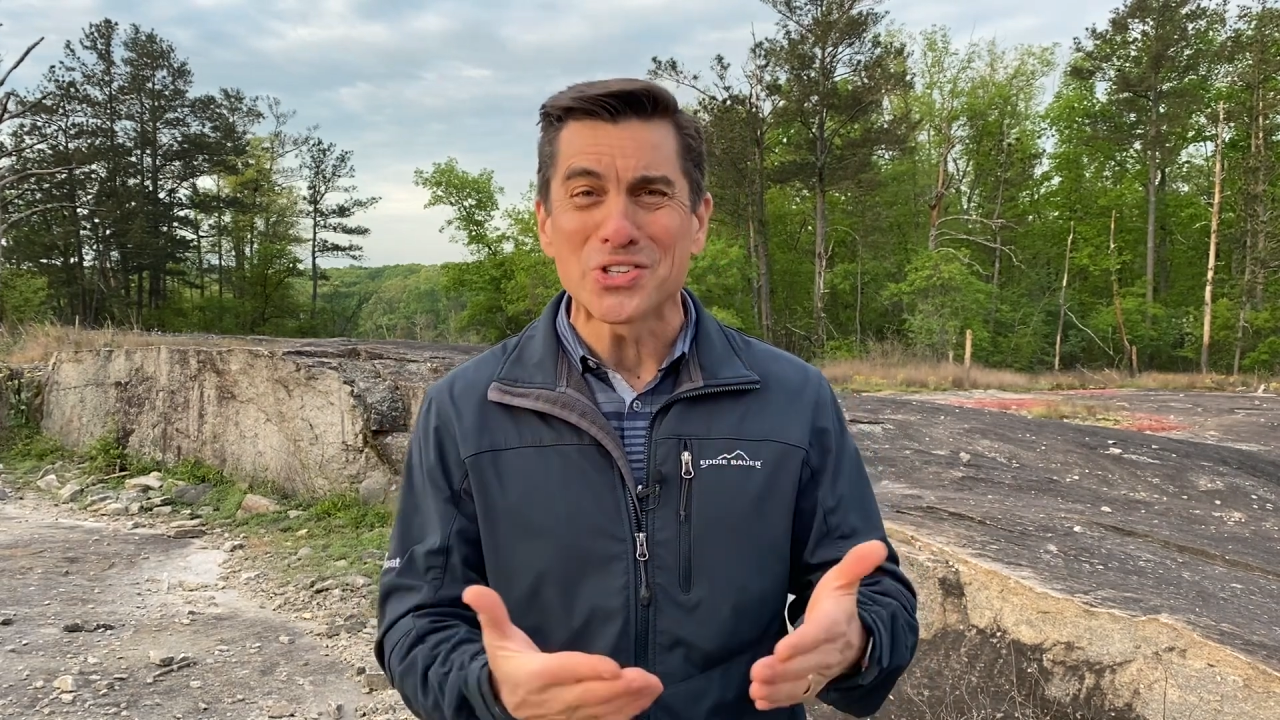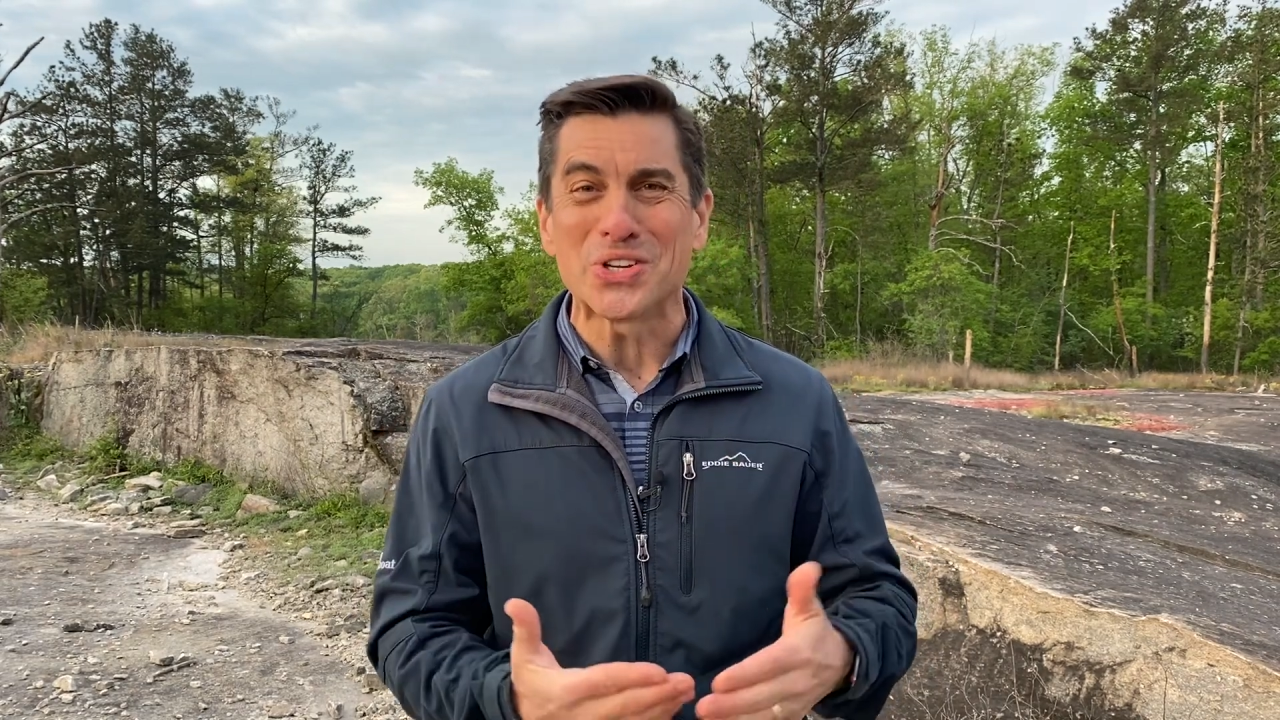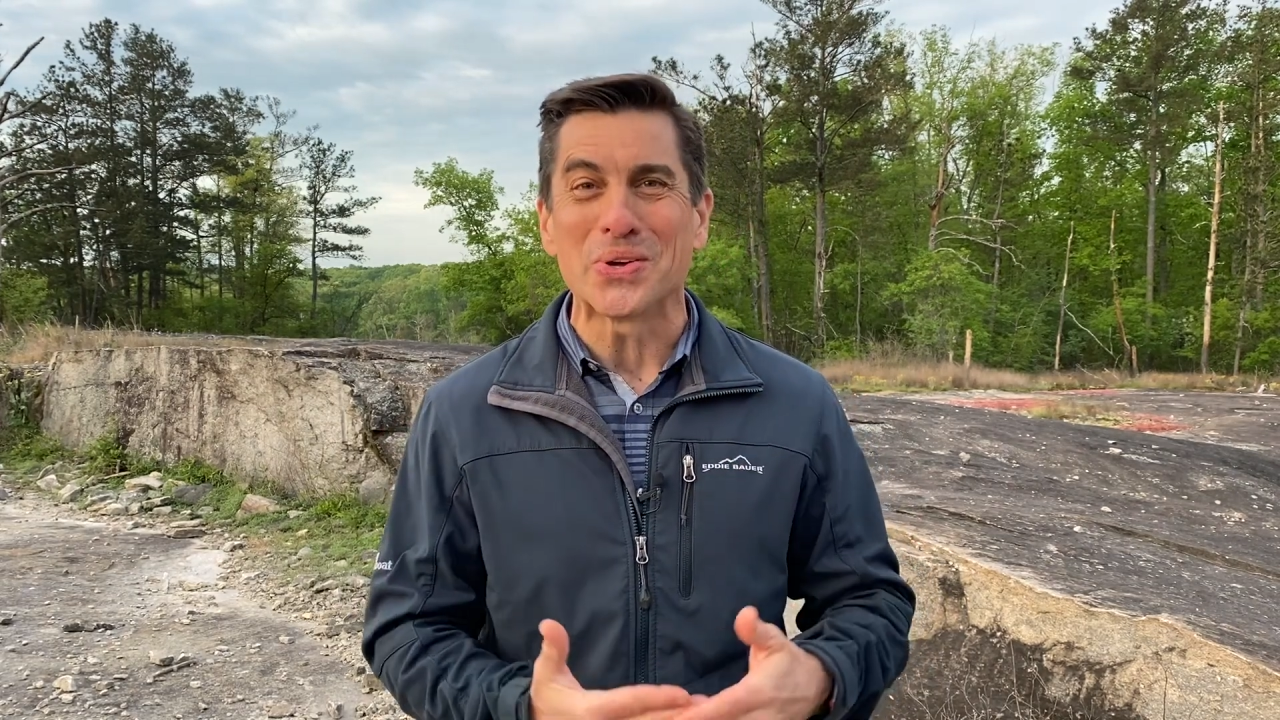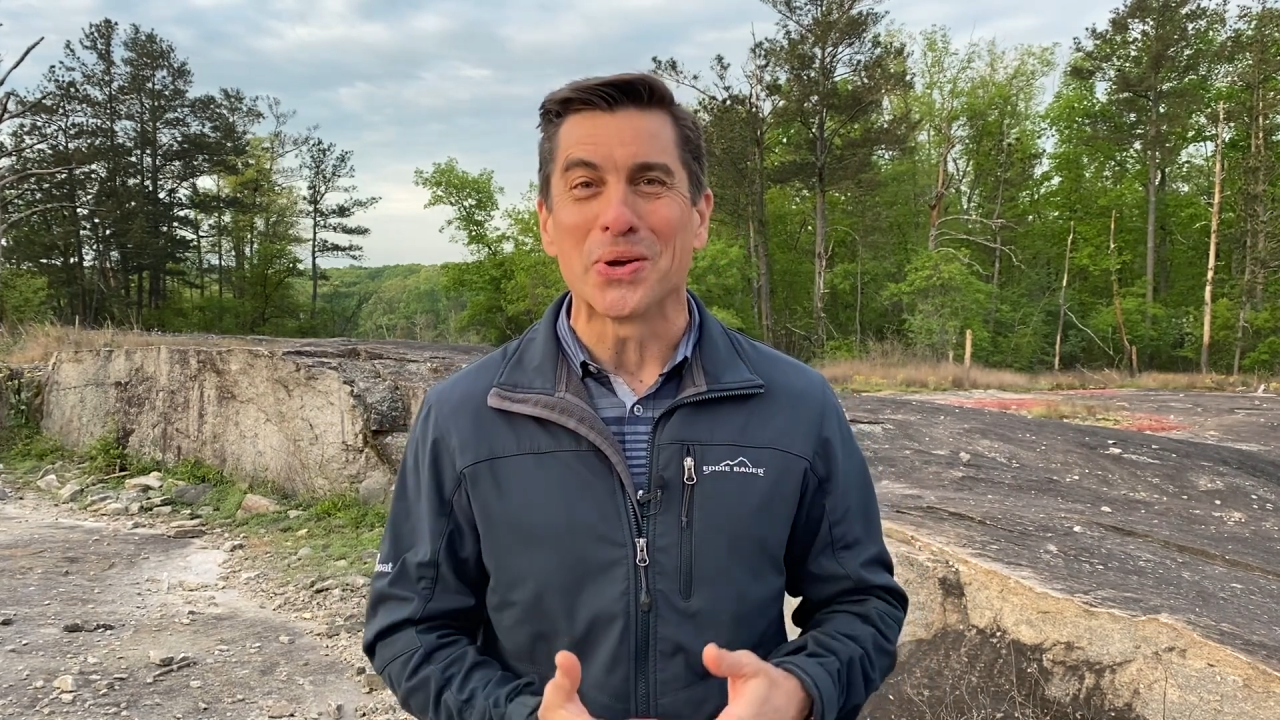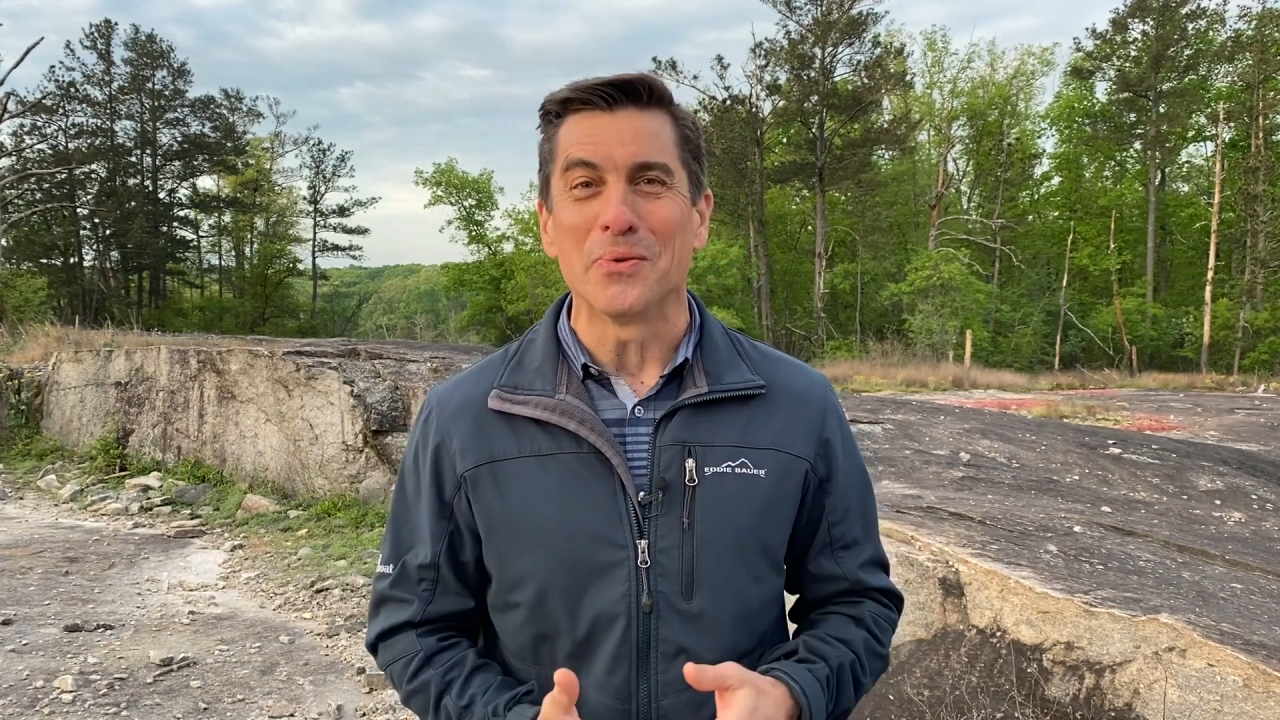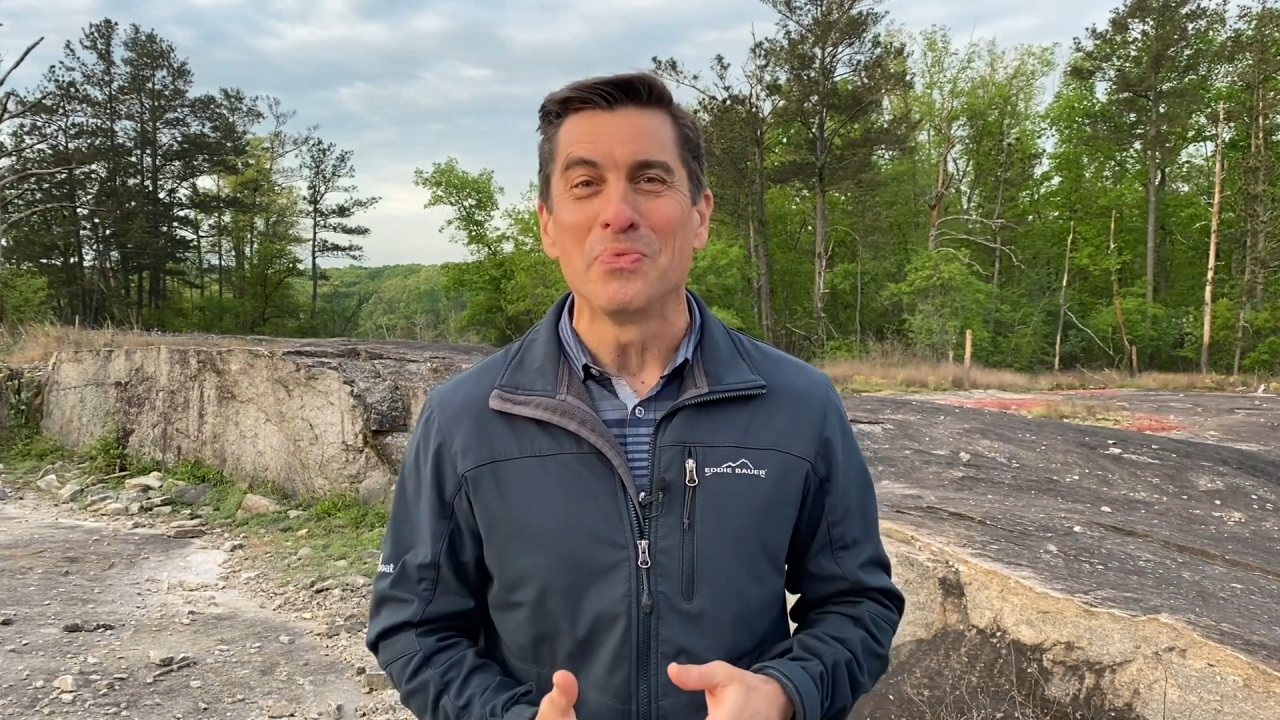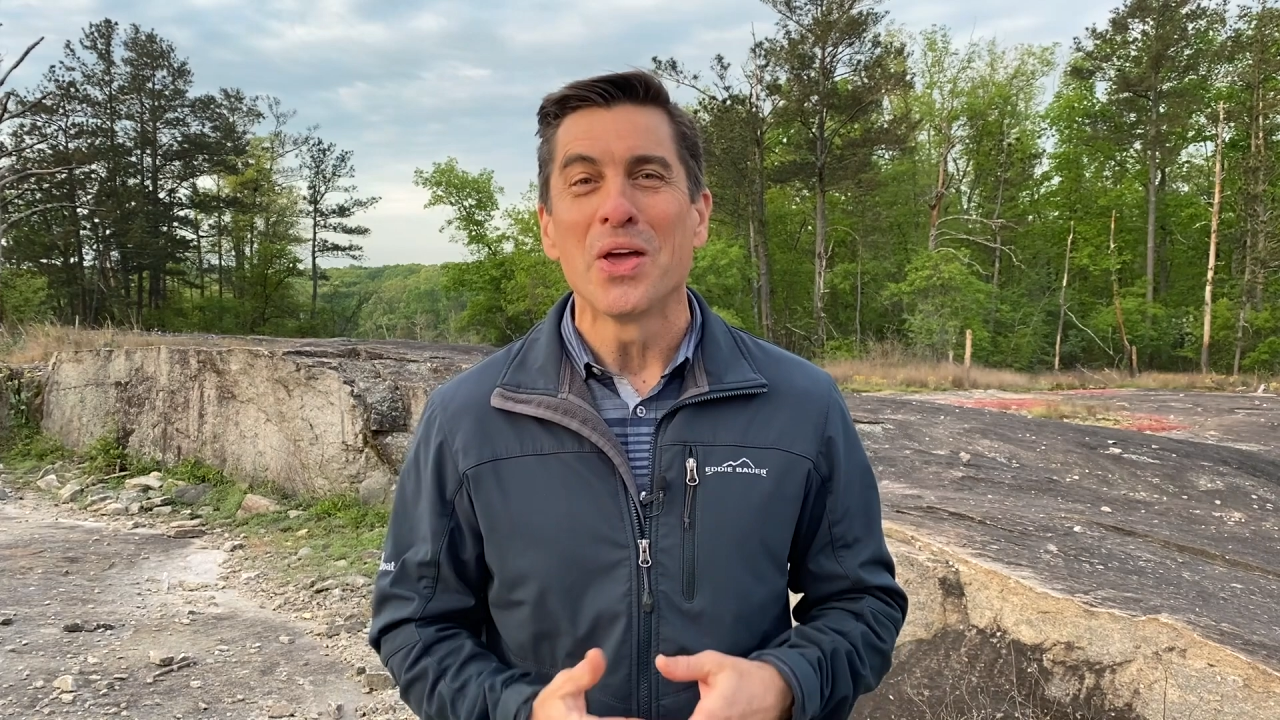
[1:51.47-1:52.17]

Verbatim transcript: to you.